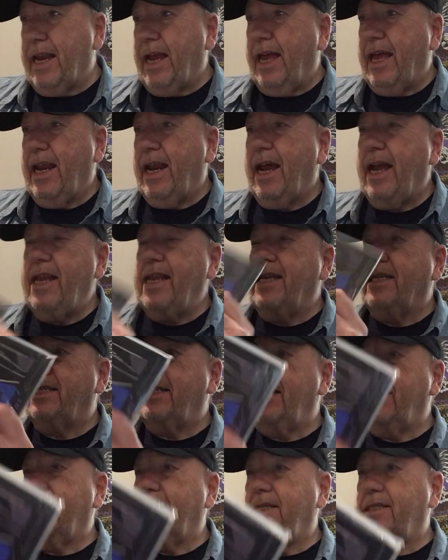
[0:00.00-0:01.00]
And I just
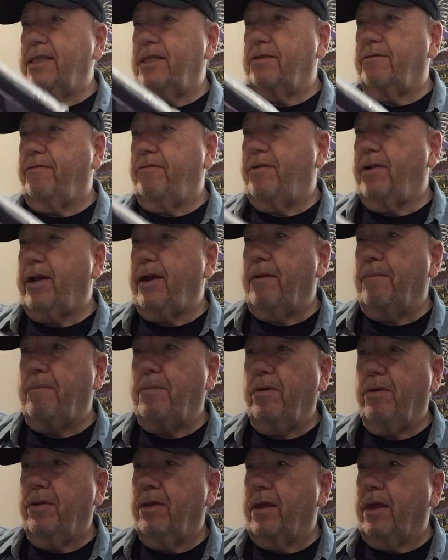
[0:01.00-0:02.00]
think this is freaking
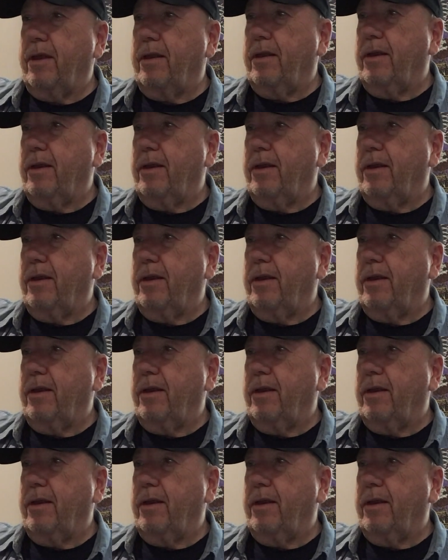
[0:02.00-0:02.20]
brilliant.